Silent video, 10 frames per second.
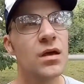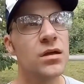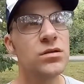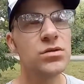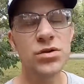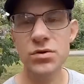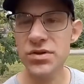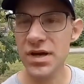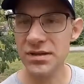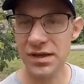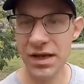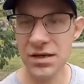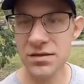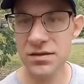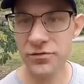you do that
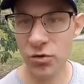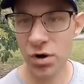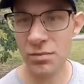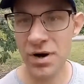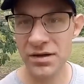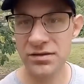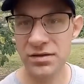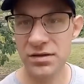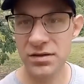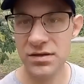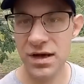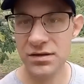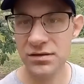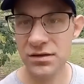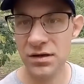in the format that
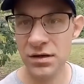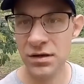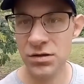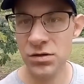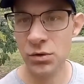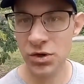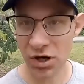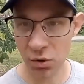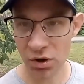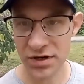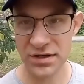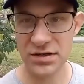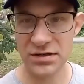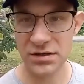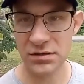you recorded
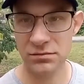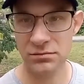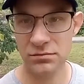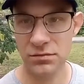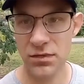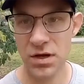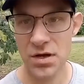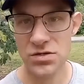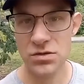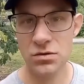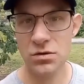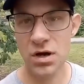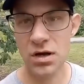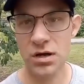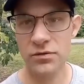in.
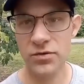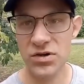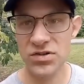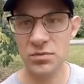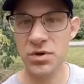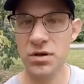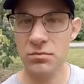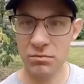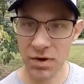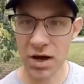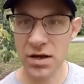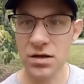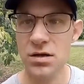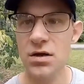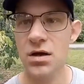So for example, my
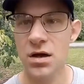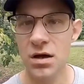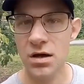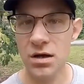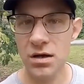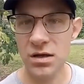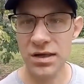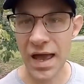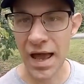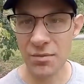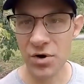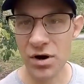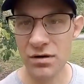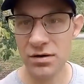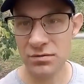
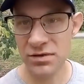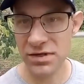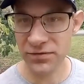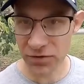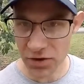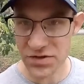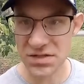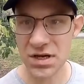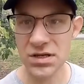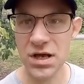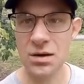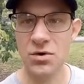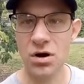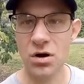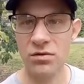camera, the front side
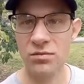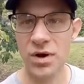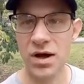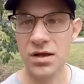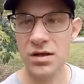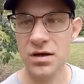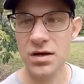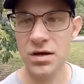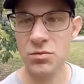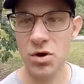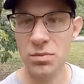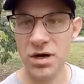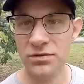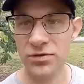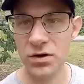camera of my
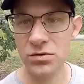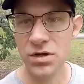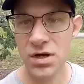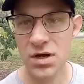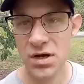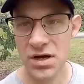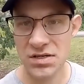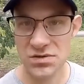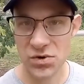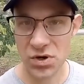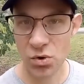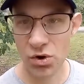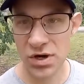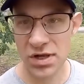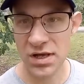mobile phone is
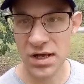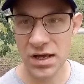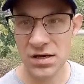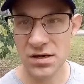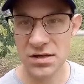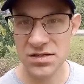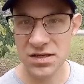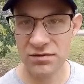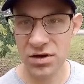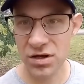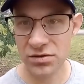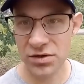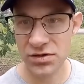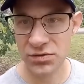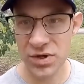recording in
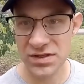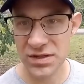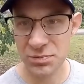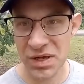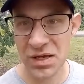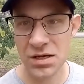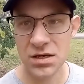720p,